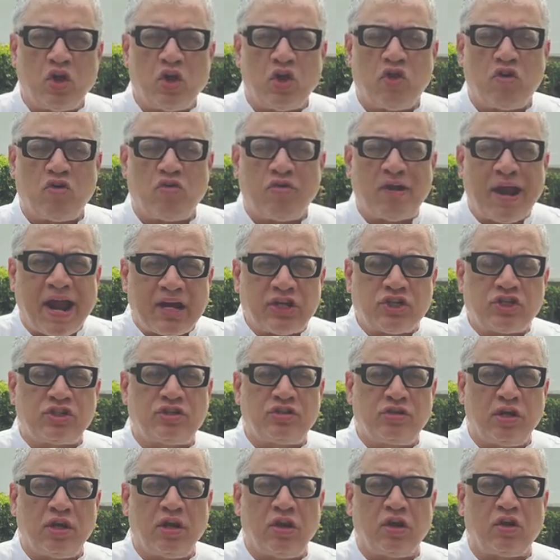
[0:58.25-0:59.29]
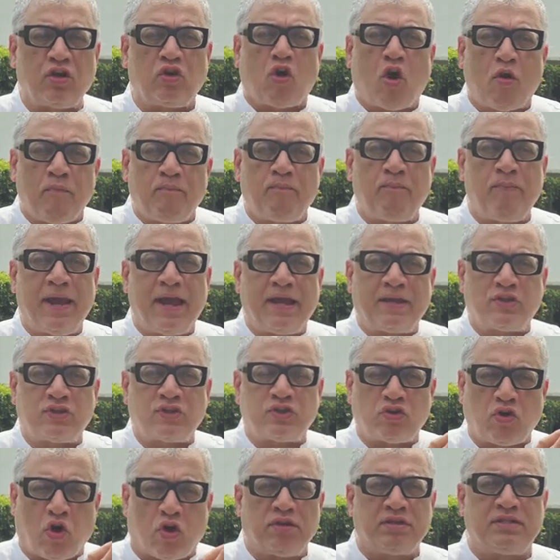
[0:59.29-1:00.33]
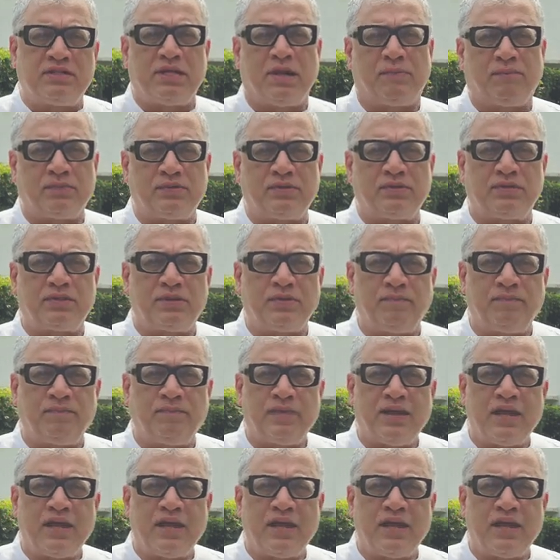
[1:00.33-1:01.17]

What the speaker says: rational, complex concepts